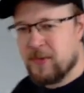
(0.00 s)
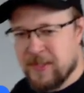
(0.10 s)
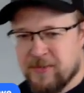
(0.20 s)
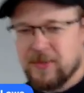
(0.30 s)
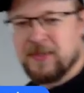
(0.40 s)

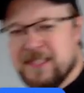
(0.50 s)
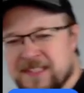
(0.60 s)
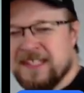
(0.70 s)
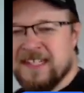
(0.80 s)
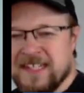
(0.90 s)
going
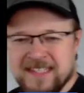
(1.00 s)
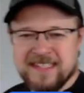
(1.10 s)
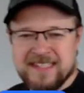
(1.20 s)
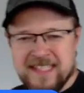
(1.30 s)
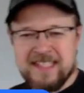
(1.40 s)
across the
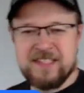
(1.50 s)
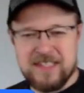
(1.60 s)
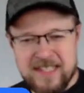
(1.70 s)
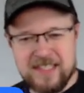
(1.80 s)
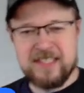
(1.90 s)
stage
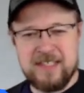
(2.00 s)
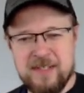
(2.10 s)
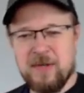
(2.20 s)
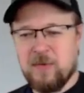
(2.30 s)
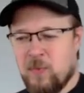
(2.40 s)
and it actually
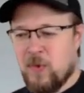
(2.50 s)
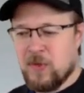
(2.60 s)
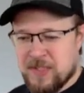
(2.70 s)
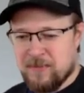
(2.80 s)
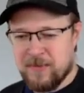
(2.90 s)

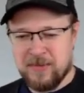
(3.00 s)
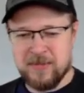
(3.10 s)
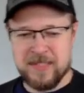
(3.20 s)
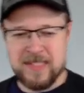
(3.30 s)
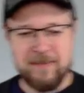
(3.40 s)
walks them
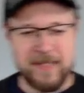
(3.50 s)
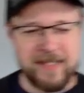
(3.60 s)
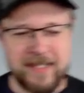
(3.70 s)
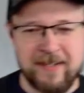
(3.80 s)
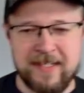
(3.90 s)
through the
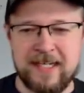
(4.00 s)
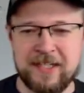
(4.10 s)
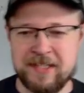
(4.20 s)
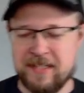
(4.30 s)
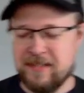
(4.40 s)
timeline there. And
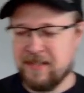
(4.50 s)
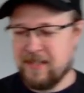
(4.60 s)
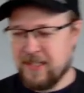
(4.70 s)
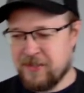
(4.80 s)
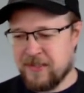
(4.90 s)
actually,
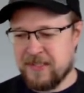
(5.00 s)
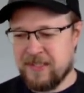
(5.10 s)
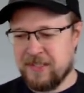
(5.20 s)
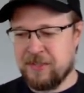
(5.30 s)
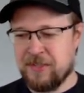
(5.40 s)
interesting
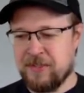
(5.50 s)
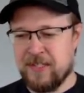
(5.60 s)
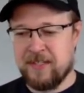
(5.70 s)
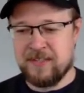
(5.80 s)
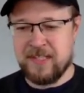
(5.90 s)
things you can do
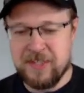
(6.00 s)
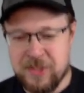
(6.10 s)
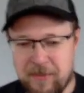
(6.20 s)
there is like